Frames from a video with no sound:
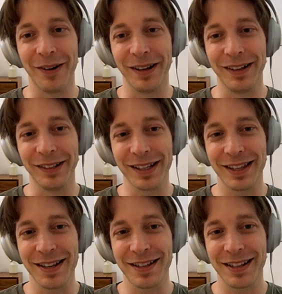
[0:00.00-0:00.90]
Uh, look
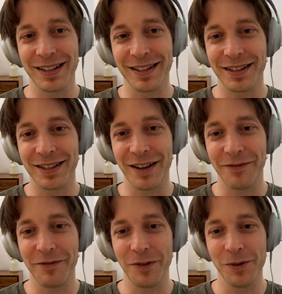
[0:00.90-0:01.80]
at these uh,
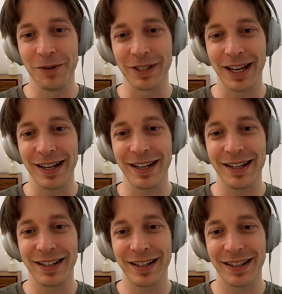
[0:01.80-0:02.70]
stuffy fools getting
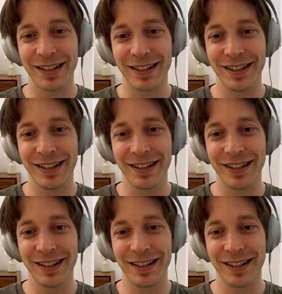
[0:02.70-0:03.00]
into